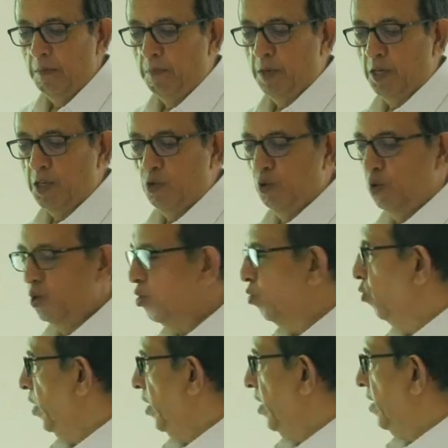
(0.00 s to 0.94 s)
But those
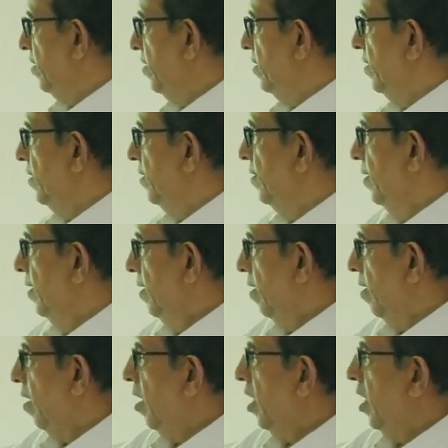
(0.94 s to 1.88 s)
who had
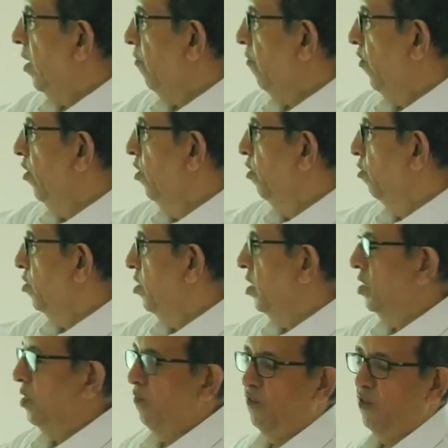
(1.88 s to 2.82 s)
heart failure, there
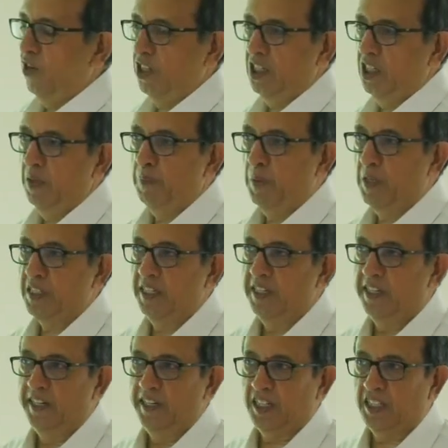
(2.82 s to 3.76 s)
is a
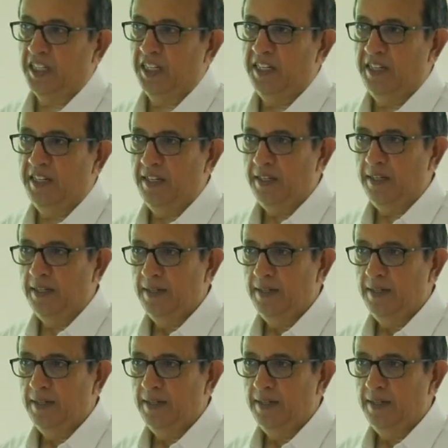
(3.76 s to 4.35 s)
40% reduction in